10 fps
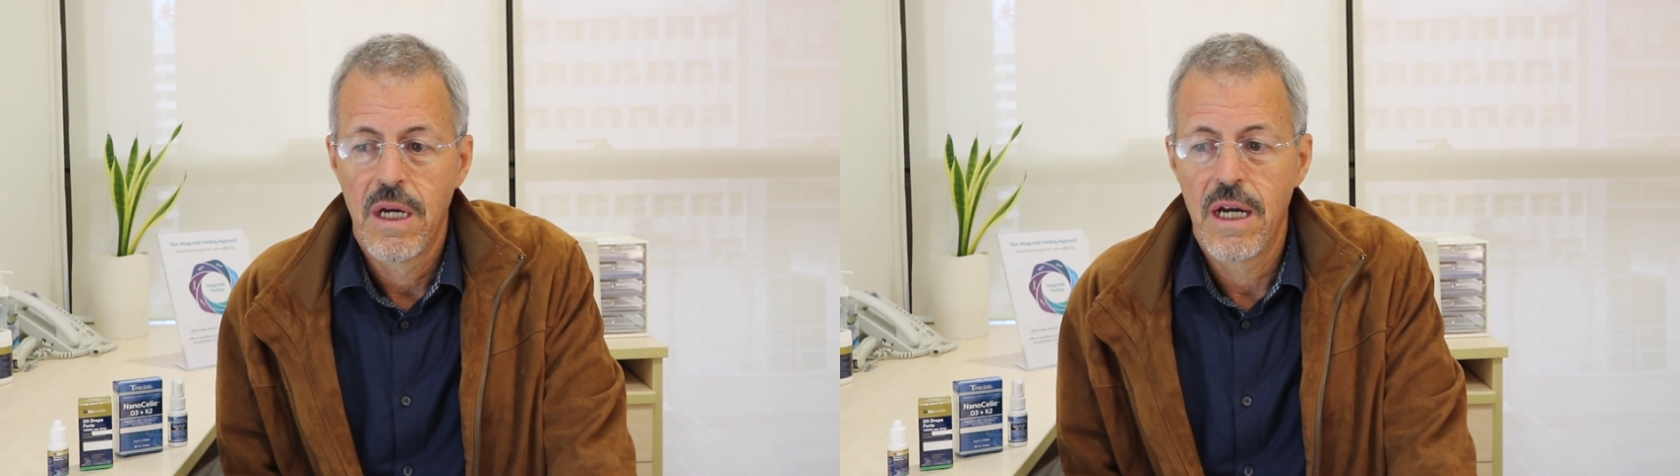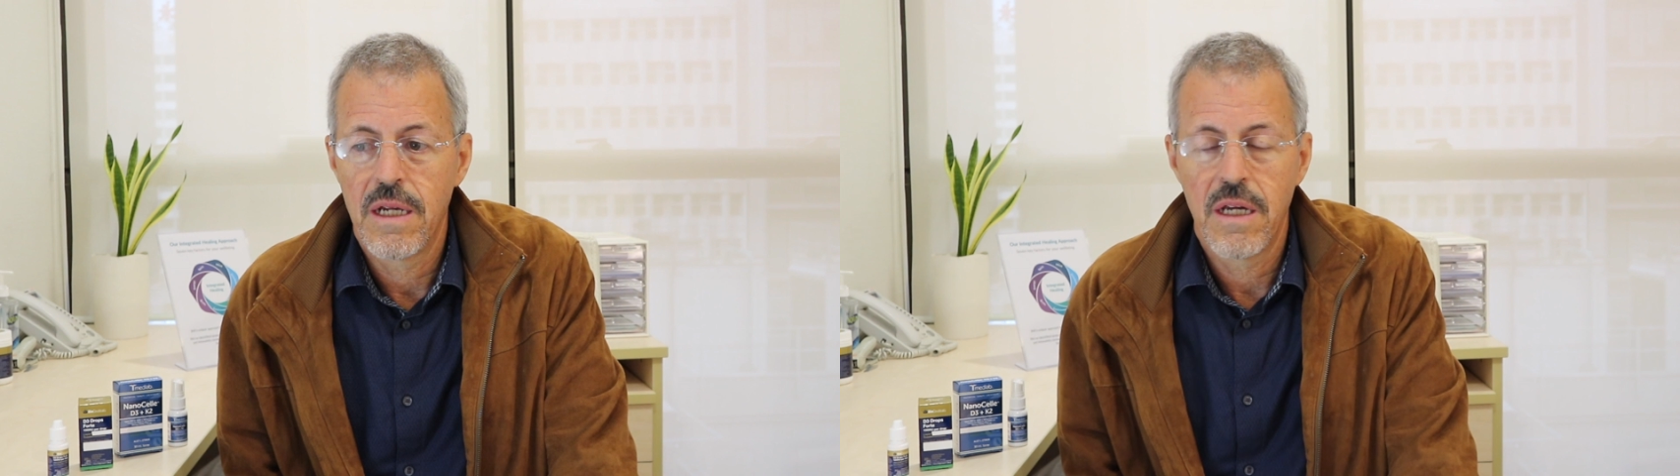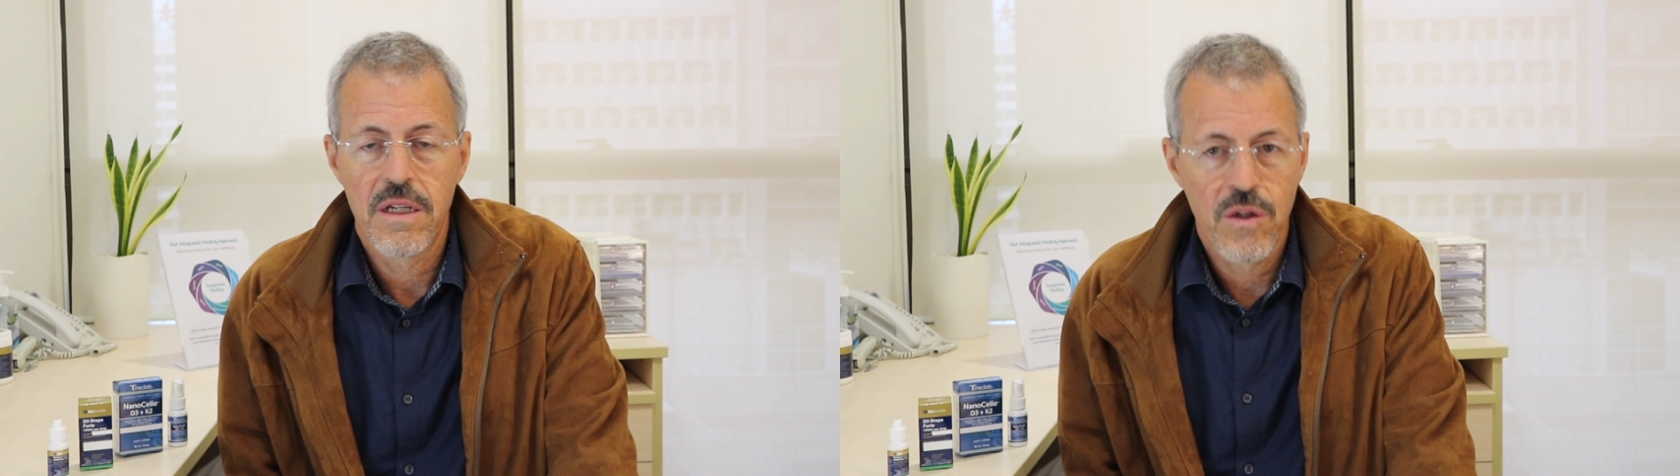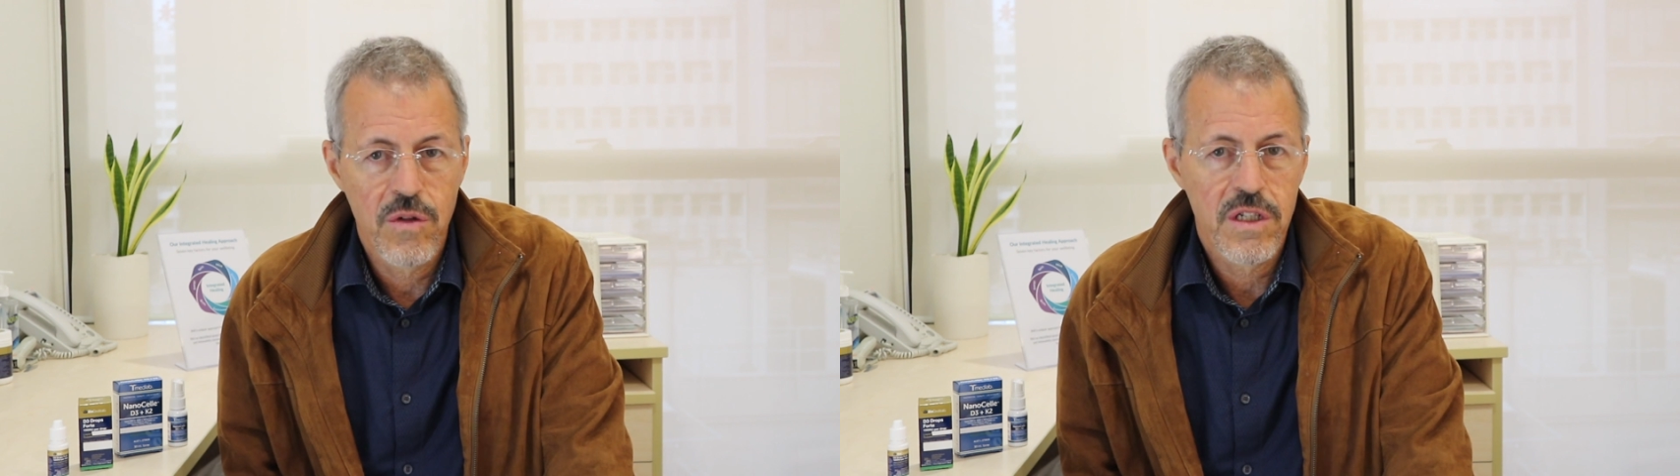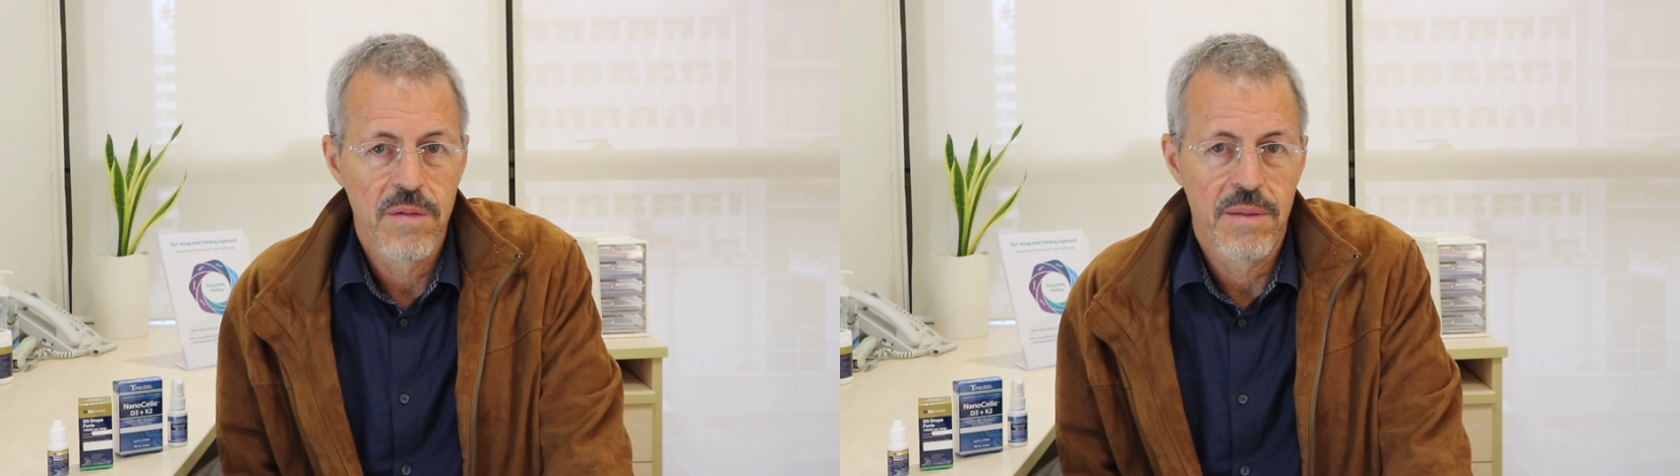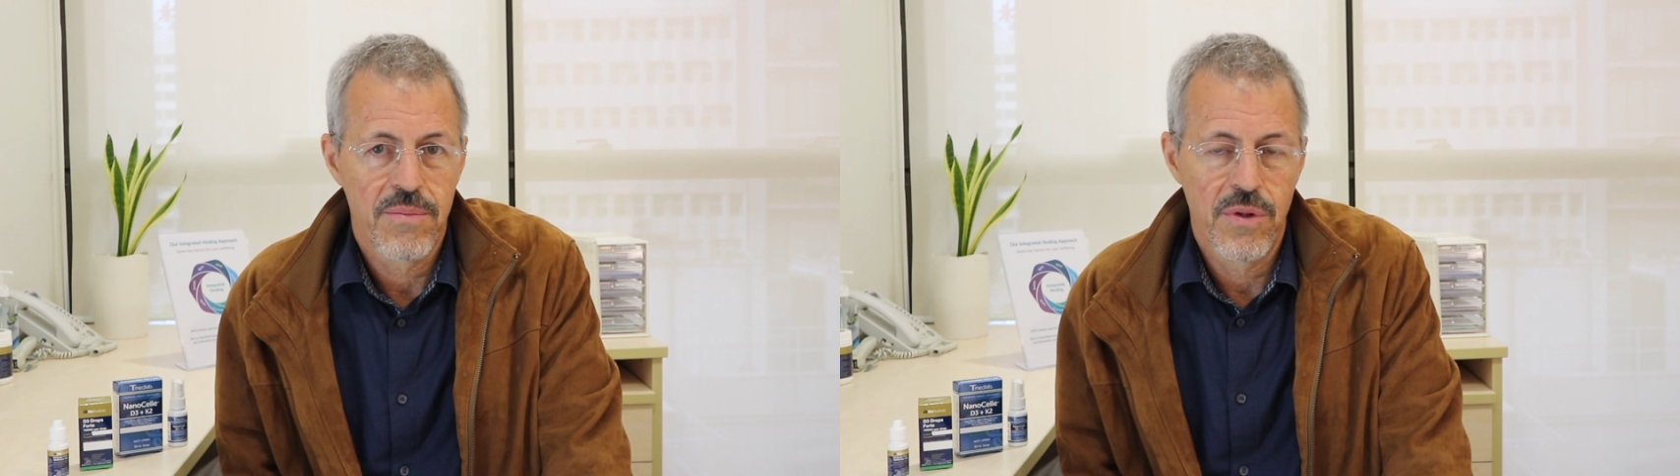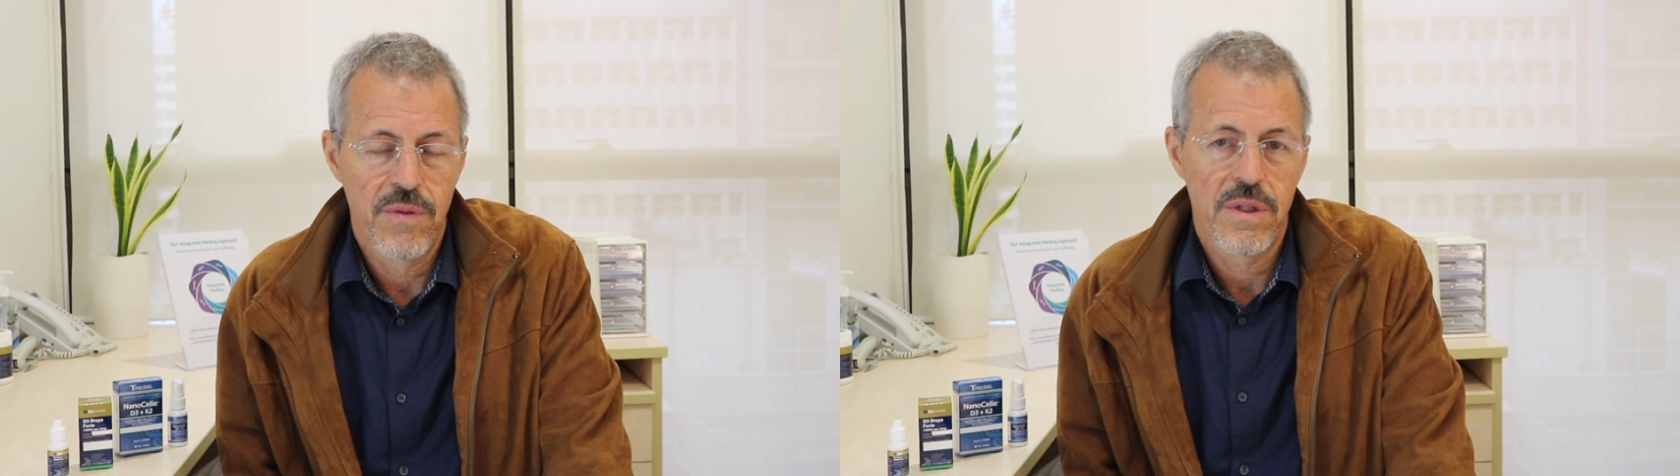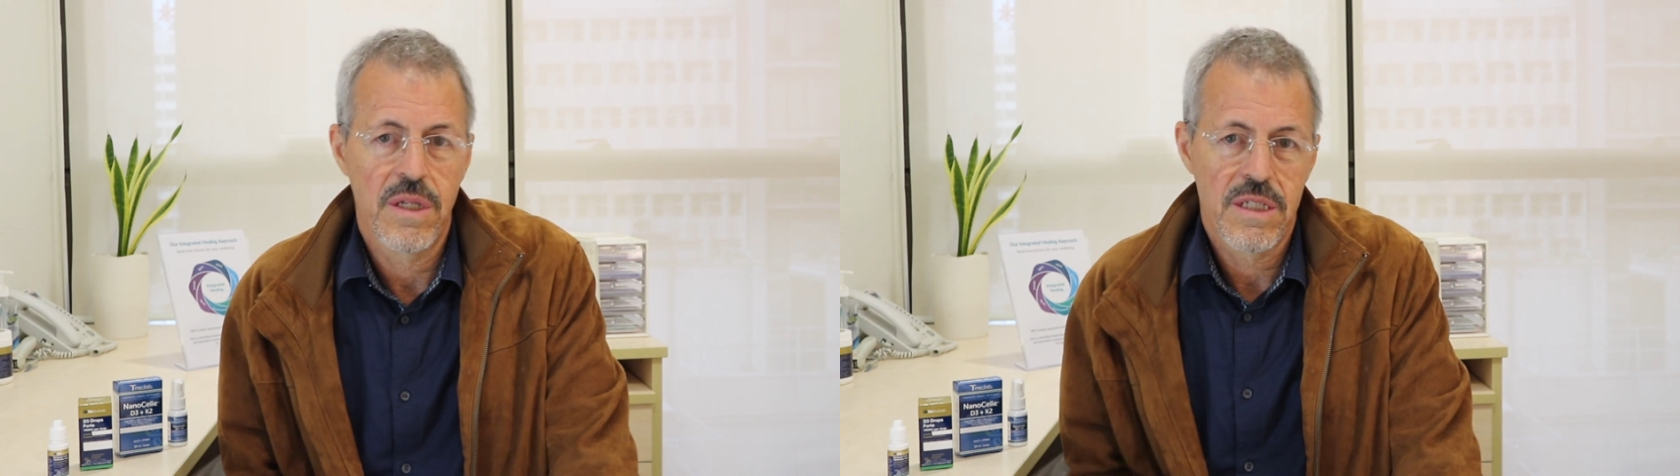And it's also been
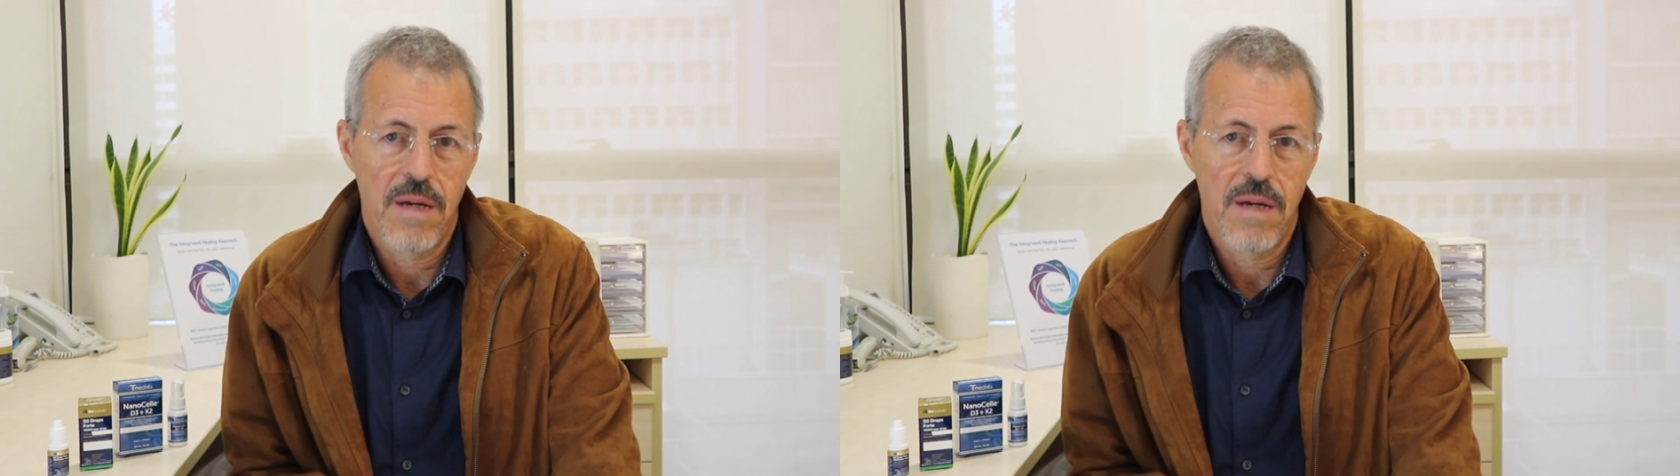proven that